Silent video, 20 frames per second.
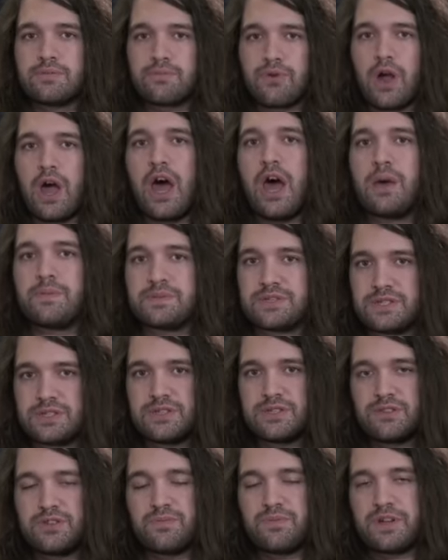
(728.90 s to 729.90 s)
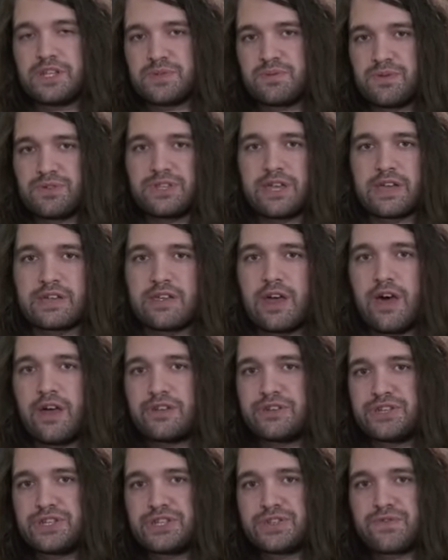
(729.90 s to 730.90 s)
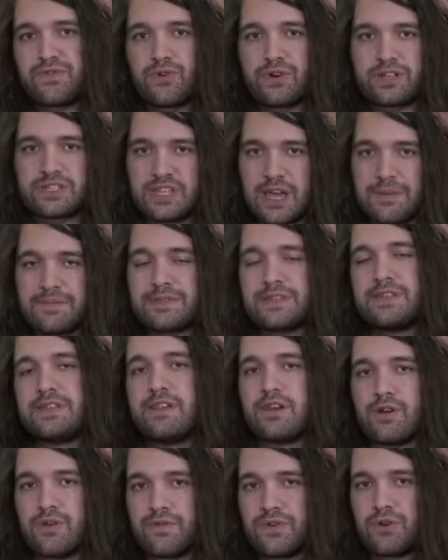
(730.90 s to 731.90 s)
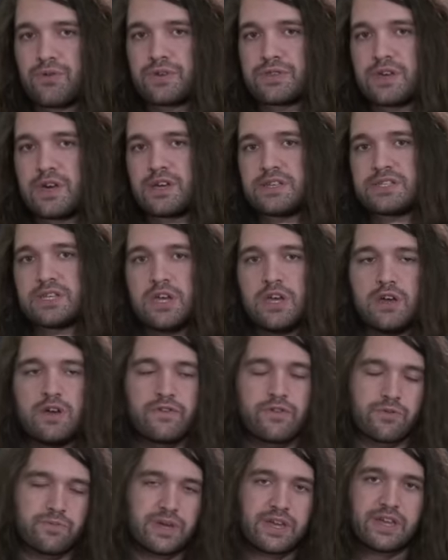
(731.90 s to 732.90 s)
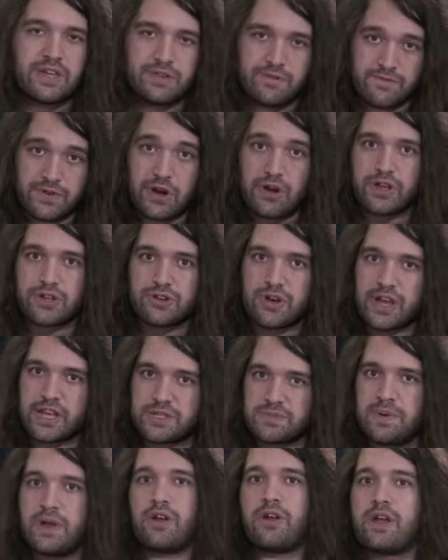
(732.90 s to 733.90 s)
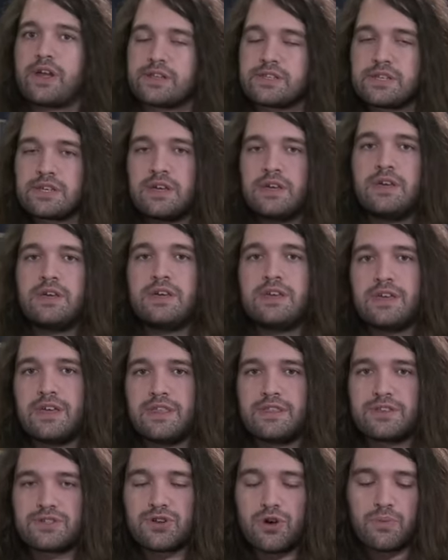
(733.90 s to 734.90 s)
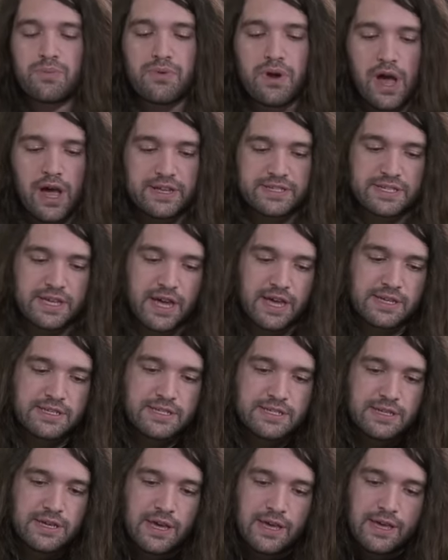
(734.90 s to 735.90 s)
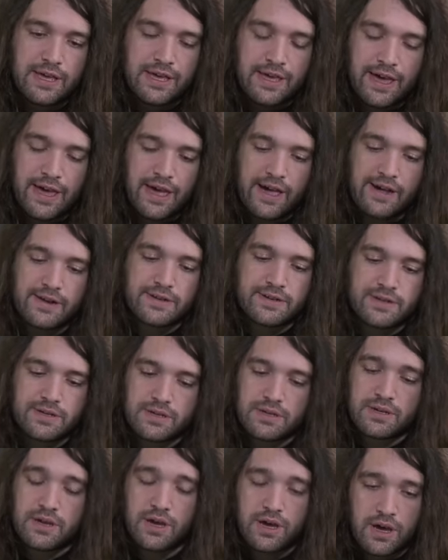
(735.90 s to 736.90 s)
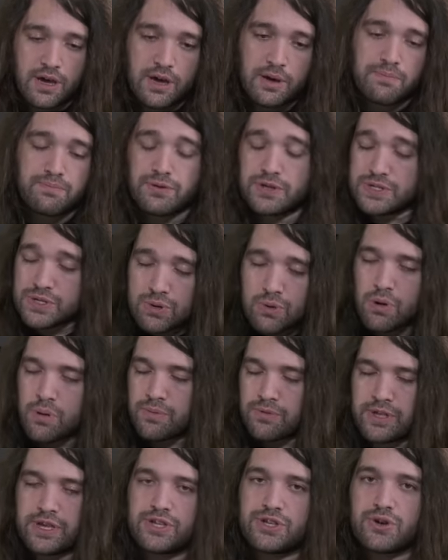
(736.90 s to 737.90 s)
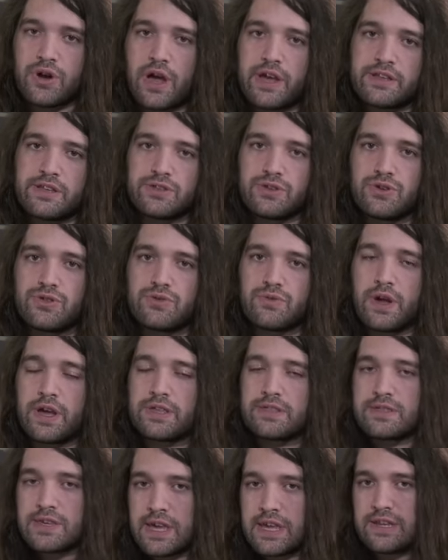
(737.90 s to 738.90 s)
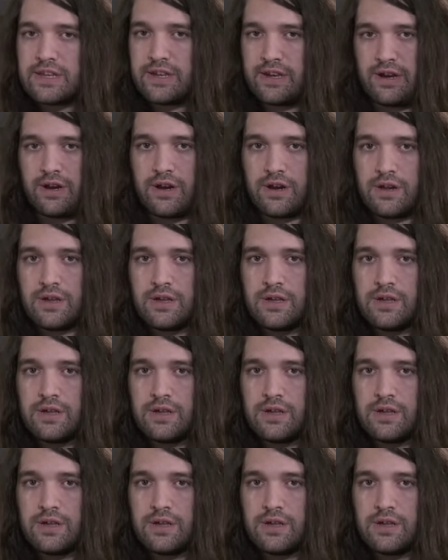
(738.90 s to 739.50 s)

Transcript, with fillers: props to Principled Technologies for accepting an interview with us, for being very transparent in this whole process, and presumably trying to do the right thing here.